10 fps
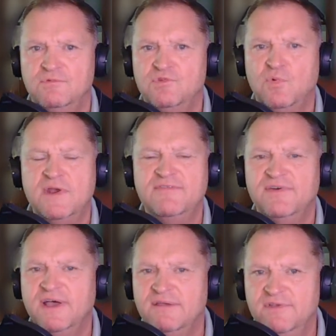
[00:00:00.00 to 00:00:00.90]

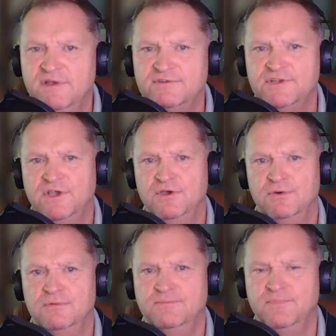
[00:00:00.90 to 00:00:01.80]
25 years
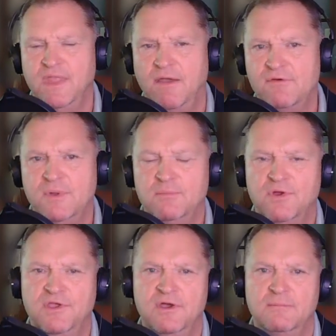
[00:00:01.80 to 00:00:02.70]
ago, I remember
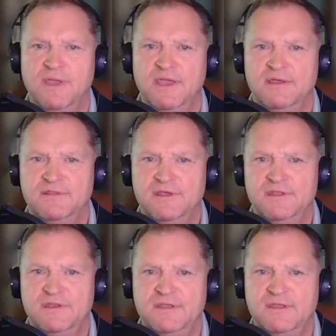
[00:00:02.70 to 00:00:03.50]
a young man that